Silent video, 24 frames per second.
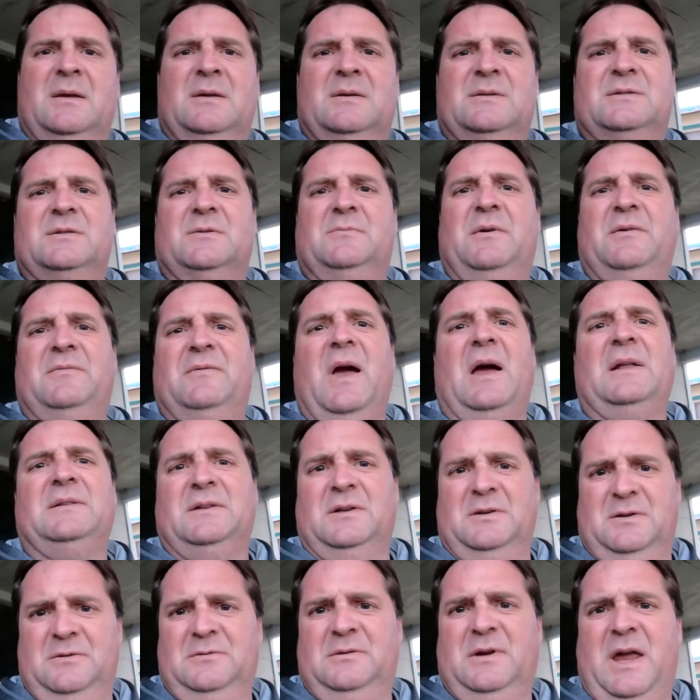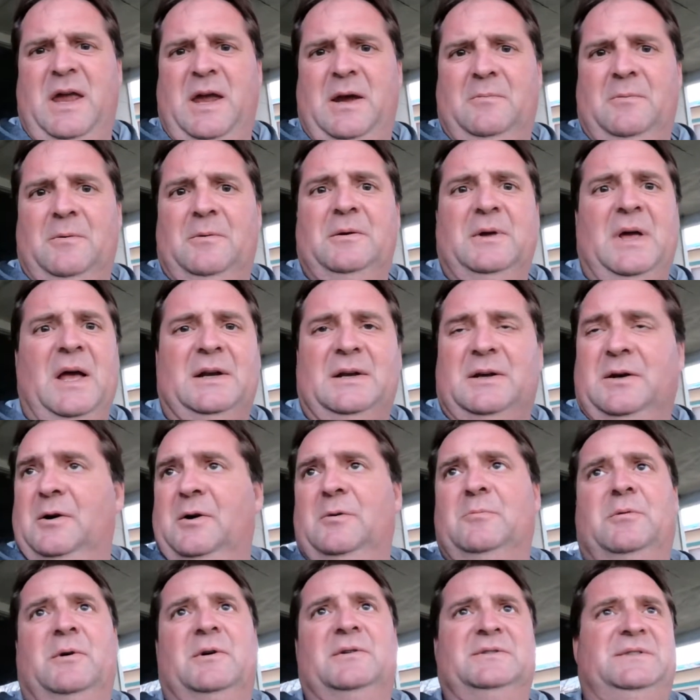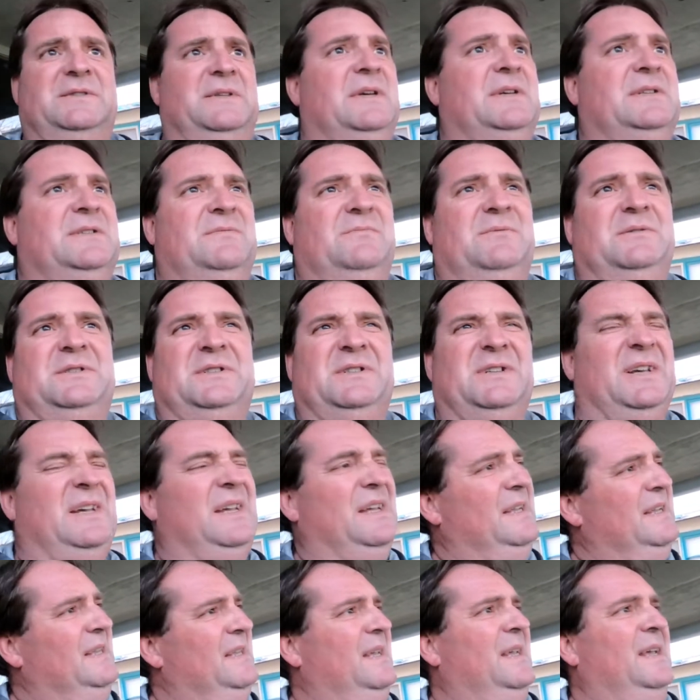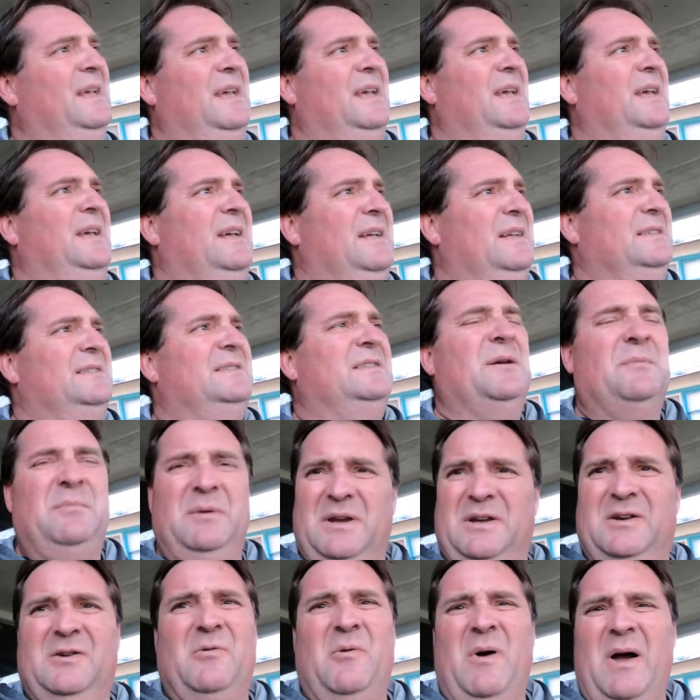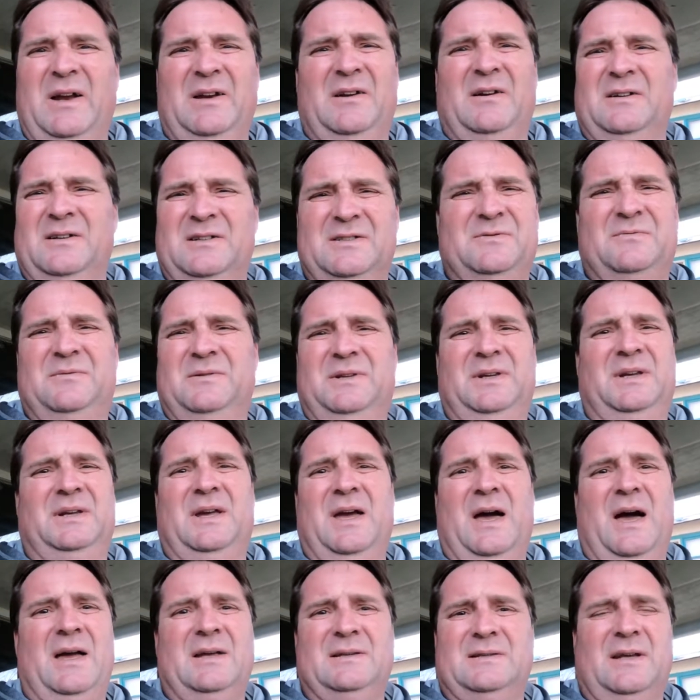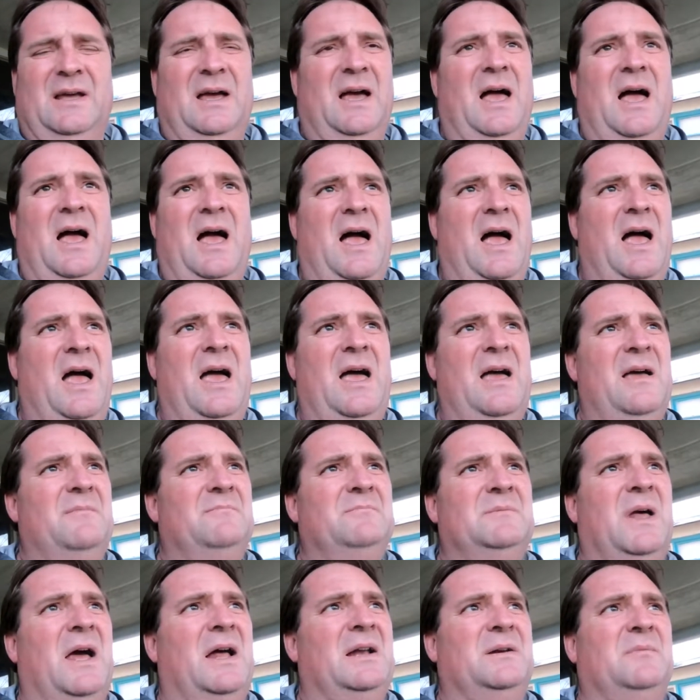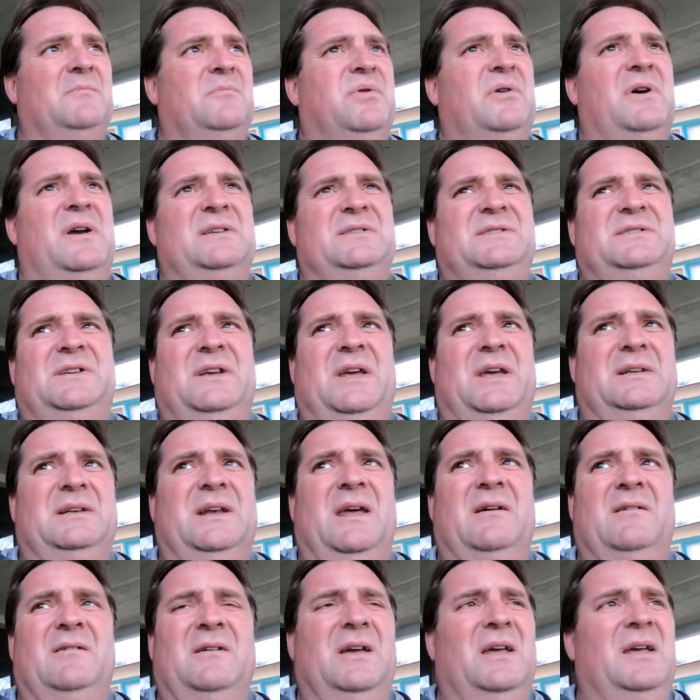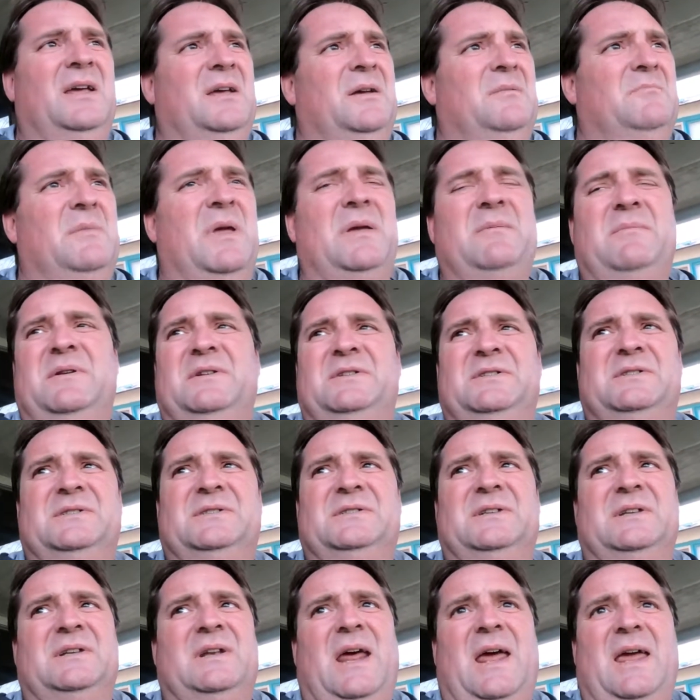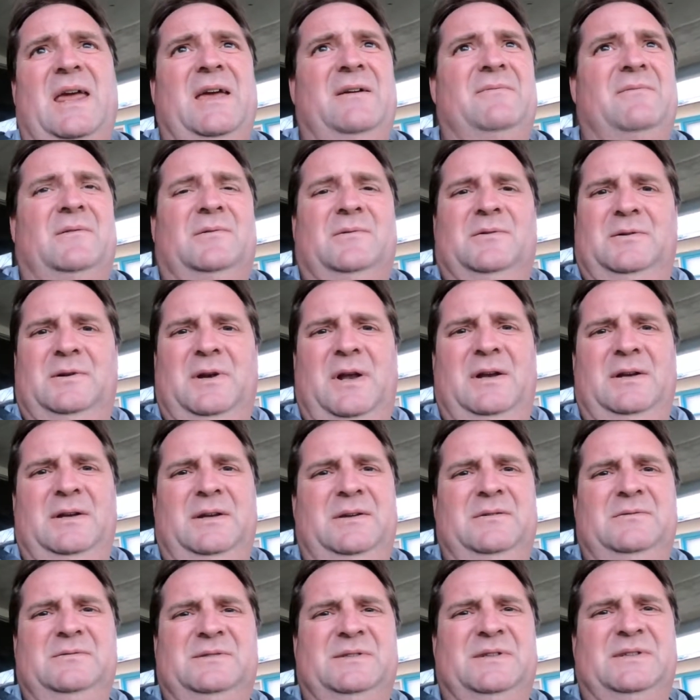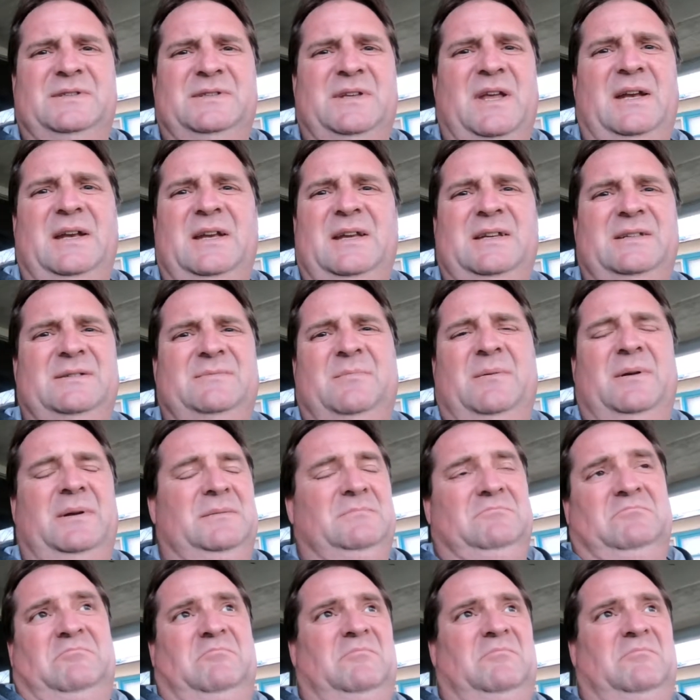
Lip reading: so we've got the new camera. We got a GoPro 6, which, to be quite honest with you guys, I'm not impressed yet. Now, maybe it's just that I haven't learned how to use the settings, but